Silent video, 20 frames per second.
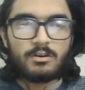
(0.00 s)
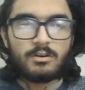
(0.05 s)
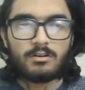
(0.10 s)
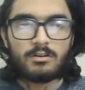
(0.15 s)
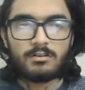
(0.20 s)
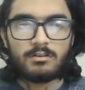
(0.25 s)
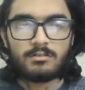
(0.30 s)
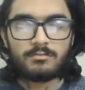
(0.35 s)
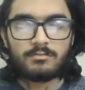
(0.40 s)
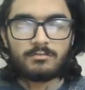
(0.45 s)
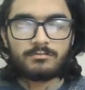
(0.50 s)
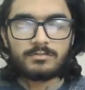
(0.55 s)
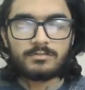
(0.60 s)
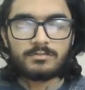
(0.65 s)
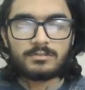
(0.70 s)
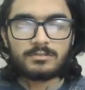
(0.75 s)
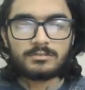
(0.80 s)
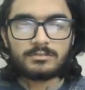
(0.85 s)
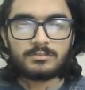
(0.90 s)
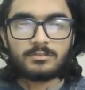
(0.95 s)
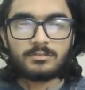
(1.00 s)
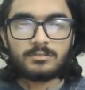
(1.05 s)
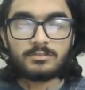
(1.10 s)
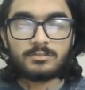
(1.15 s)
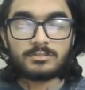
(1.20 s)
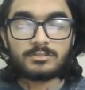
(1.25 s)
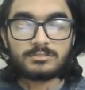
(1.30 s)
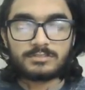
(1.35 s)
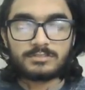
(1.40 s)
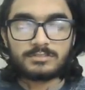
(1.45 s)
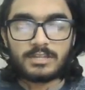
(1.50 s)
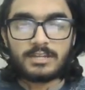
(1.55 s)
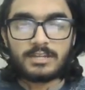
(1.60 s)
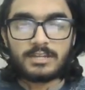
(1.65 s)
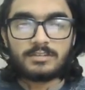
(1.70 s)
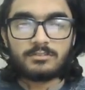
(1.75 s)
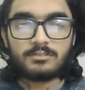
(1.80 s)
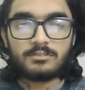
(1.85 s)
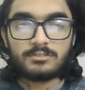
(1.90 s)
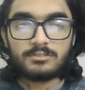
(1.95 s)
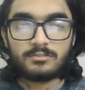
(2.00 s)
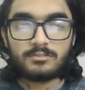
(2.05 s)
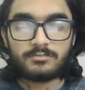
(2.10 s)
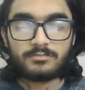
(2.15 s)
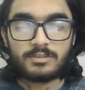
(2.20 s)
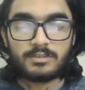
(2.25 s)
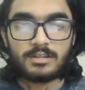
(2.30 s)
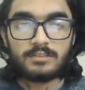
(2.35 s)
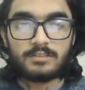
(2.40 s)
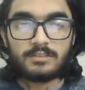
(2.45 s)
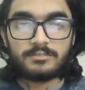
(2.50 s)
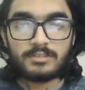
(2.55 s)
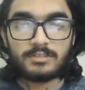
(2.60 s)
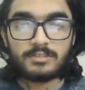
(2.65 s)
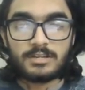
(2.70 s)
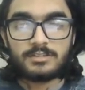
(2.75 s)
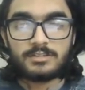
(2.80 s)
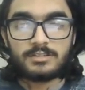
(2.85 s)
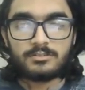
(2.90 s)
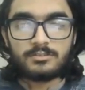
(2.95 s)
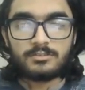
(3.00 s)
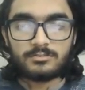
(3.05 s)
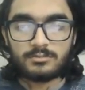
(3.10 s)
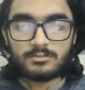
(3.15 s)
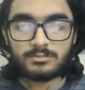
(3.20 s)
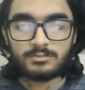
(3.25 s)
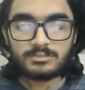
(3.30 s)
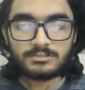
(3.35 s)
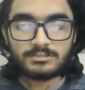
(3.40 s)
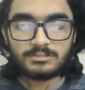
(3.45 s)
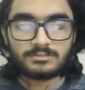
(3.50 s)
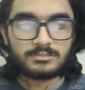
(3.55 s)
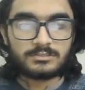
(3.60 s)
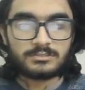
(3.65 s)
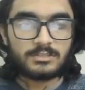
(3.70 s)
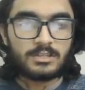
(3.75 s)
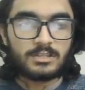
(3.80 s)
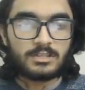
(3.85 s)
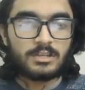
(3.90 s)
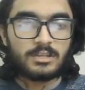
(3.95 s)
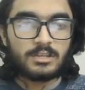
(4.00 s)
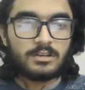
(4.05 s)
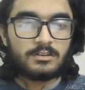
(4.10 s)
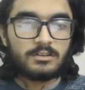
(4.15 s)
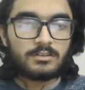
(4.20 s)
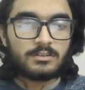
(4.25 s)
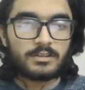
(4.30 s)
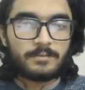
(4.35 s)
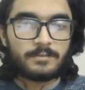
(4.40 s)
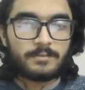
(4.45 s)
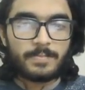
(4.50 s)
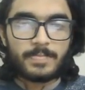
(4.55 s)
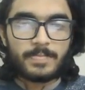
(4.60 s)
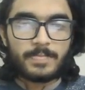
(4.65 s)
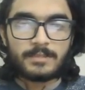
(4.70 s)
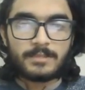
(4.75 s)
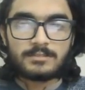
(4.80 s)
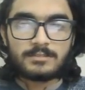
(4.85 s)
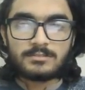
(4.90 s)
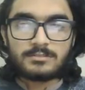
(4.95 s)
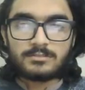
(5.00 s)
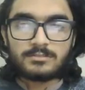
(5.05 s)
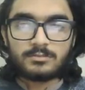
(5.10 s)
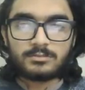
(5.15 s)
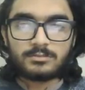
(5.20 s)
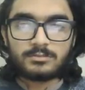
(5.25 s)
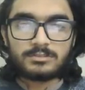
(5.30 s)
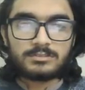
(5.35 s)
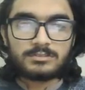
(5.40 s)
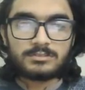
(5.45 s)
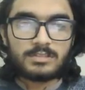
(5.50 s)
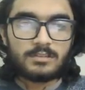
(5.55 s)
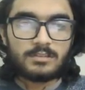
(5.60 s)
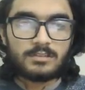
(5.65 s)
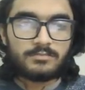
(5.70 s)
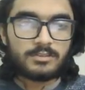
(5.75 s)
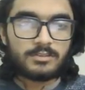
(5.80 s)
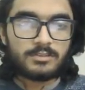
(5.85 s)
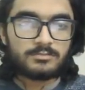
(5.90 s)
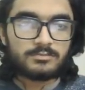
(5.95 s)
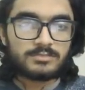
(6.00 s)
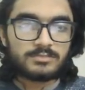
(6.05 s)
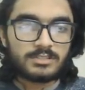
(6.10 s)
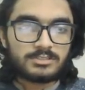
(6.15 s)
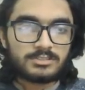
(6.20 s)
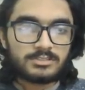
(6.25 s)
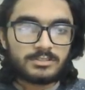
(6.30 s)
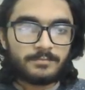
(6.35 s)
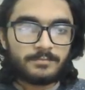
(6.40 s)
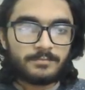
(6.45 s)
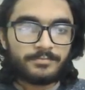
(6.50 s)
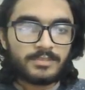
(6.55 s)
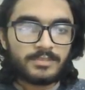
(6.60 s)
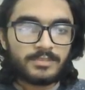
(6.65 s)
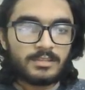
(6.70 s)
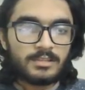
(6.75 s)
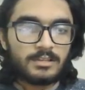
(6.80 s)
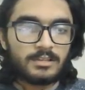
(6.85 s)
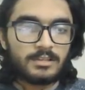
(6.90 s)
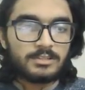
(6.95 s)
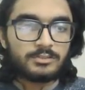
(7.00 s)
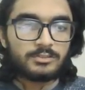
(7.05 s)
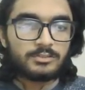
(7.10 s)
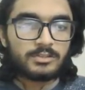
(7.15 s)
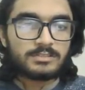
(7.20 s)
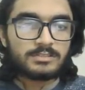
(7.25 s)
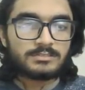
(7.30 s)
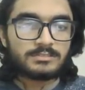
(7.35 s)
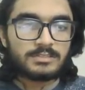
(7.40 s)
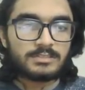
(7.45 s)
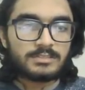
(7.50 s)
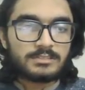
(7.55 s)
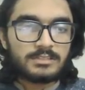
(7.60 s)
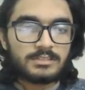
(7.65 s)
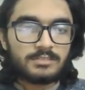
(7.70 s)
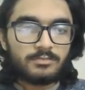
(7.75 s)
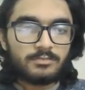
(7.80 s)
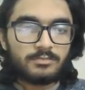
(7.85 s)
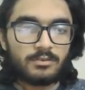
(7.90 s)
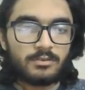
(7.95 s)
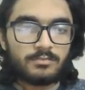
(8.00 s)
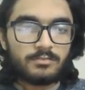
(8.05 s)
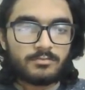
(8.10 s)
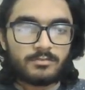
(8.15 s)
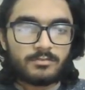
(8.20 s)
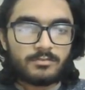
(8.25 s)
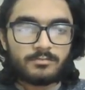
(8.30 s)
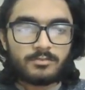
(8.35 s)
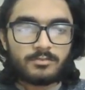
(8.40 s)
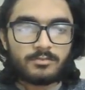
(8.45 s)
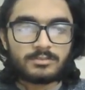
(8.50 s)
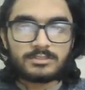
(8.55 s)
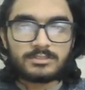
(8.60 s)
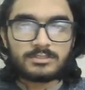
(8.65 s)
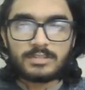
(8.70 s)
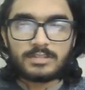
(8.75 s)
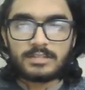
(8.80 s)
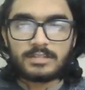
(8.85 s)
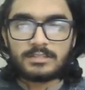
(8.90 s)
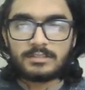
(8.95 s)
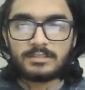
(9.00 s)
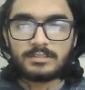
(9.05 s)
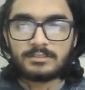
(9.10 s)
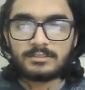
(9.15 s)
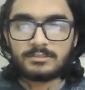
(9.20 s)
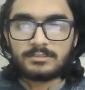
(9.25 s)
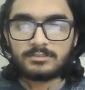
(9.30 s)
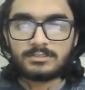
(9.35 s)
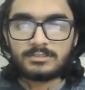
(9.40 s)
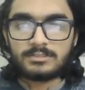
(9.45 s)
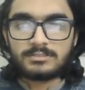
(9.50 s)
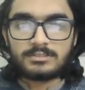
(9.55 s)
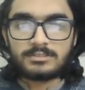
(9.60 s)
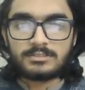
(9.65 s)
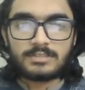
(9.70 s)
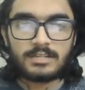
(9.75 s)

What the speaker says: of on your site, on your funnel, related to your business. Okay, so this is the FAQ section. You can set the default font for the title, so this is the